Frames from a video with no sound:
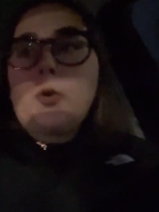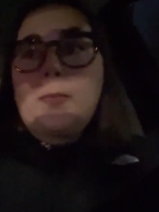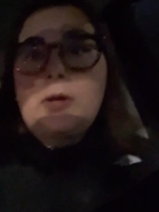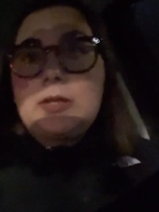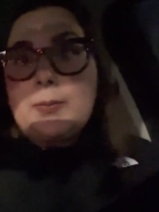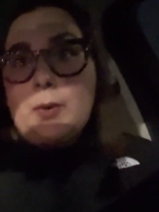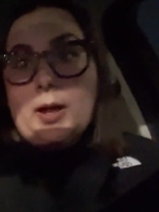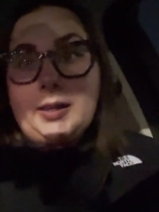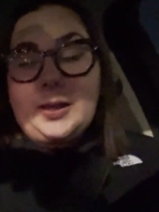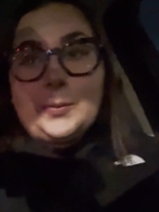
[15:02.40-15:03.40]
a piece of
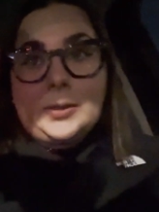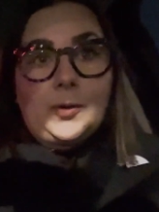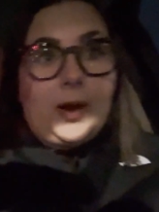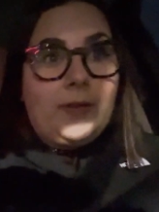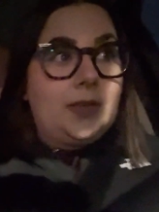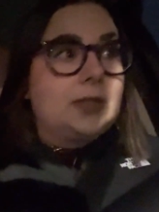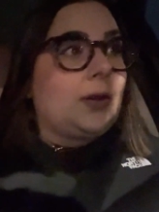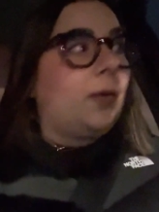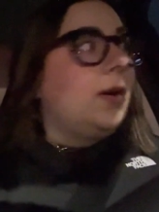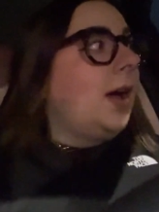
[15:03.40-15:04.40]
bread, like with the gravy.
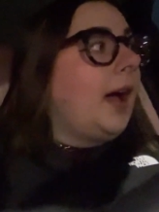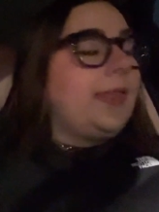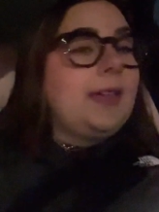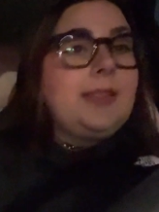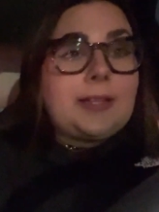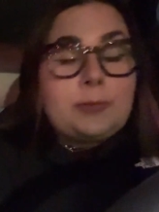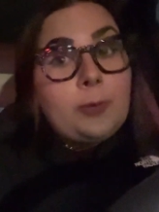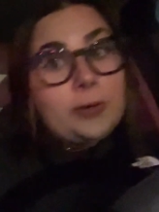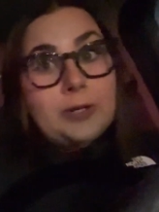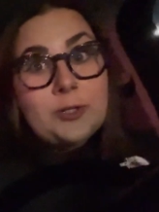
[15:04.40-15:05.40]
So I think that's what
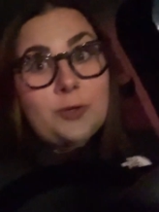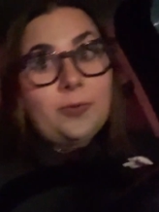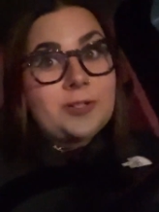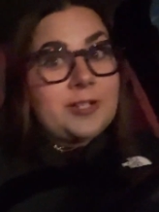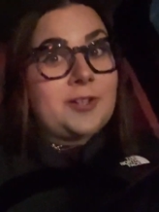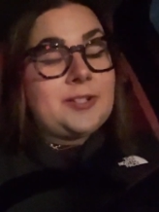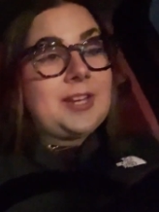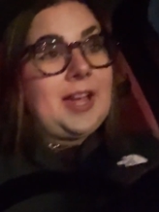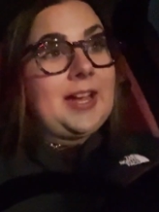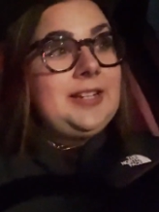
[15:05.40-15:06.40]
we're gonna do for dinner
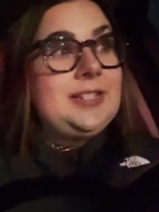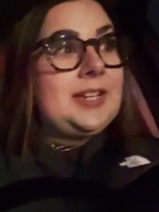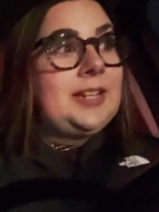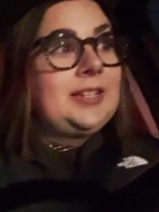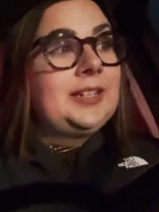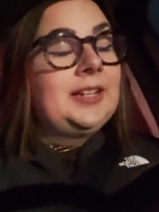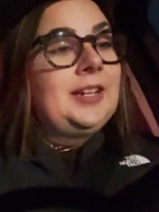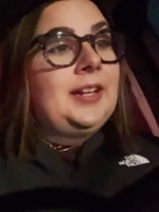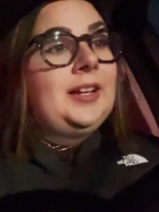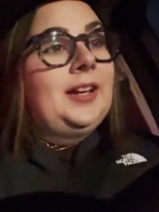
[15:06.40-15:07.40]
tonight.
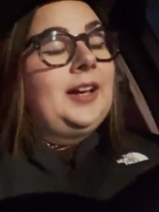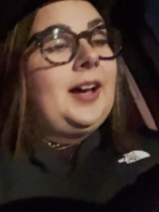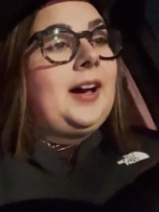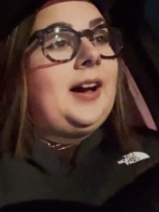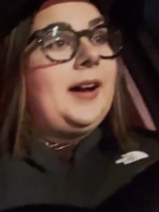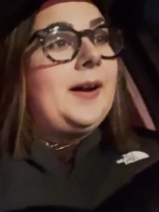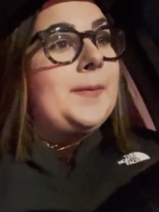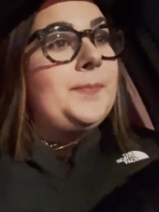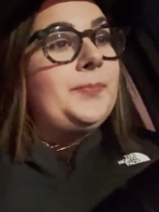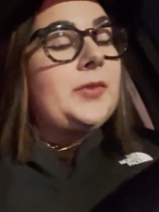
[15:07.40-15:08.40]

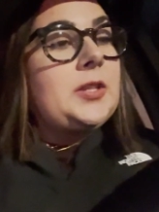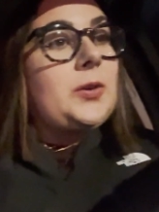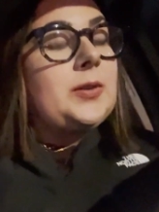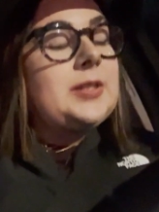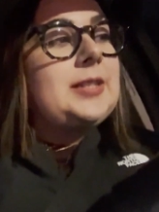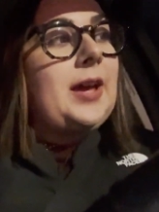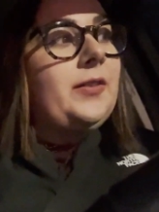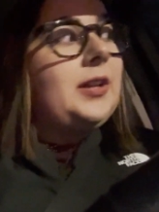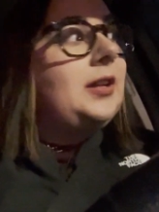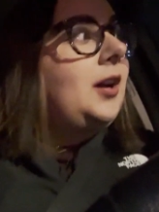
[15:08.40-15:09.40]
Um, so it's
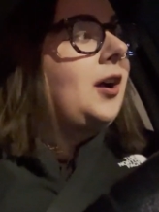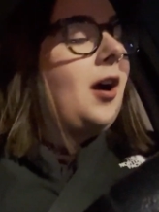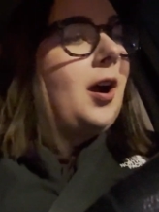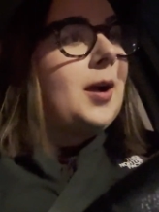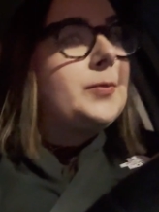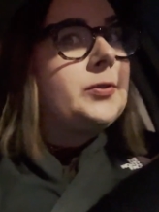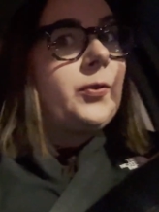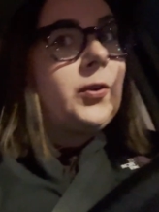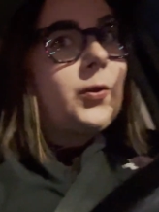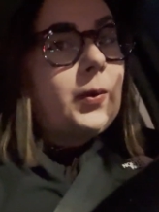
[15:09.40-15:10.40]
seven carbs
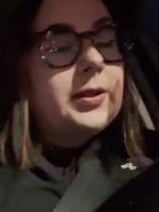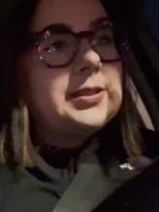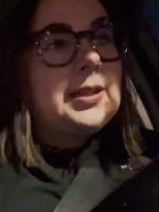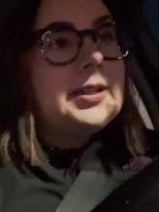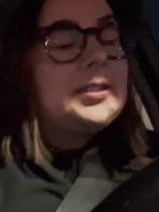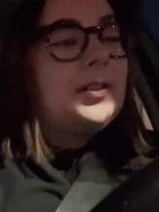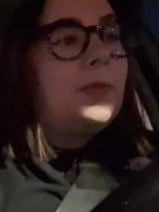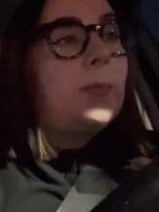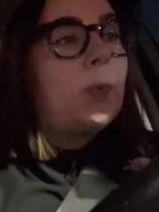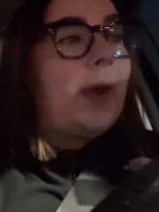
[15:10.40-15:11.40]
for the one slice
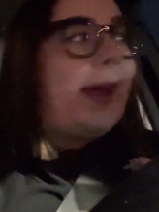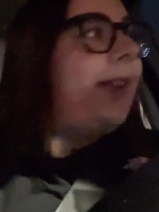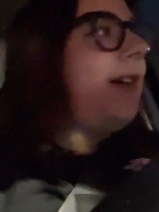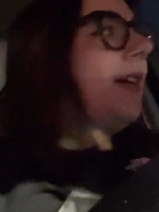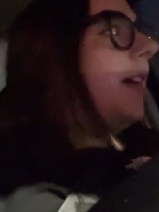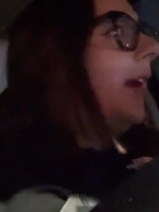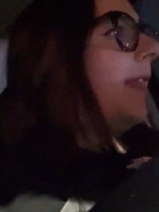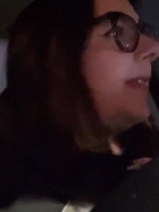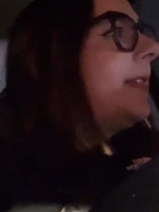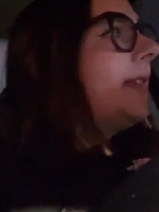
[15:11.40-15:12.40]
of bread
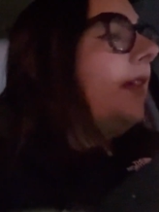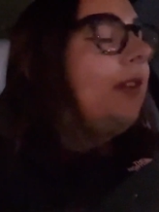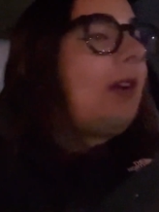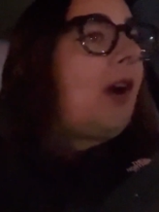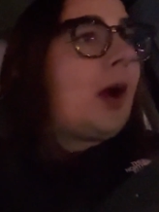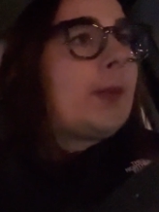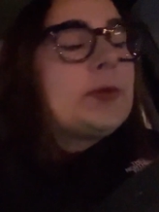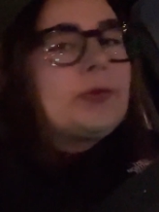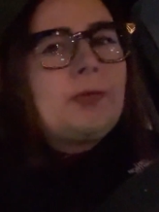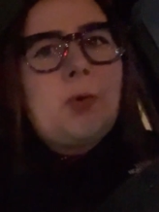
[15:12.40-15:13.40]
and then seven
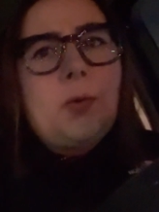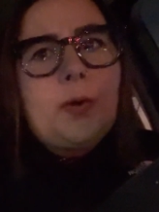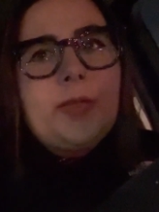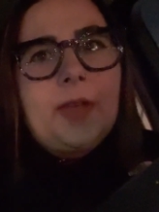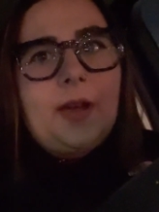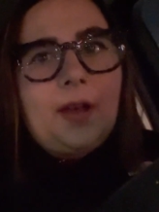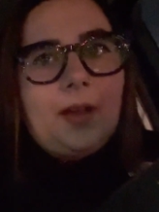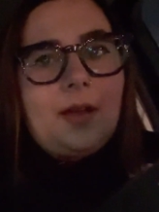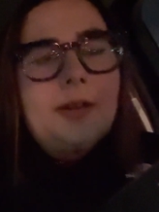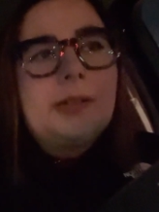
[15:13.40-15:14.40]
carbs for
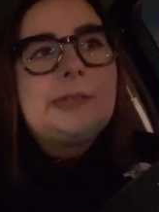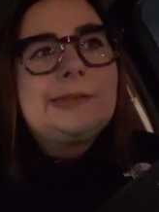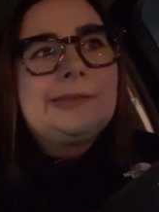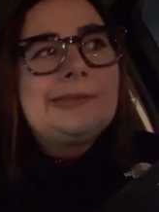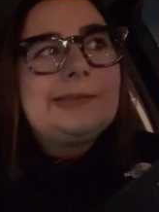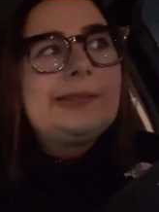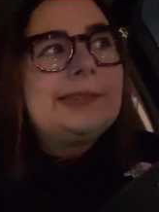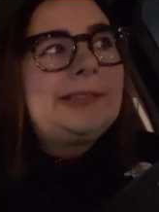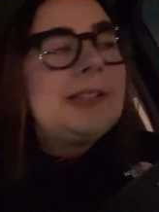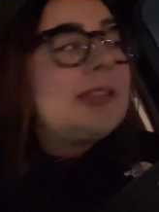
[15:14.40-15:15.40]
the,
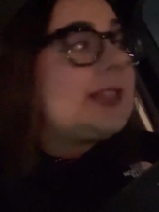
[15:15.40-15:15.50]
the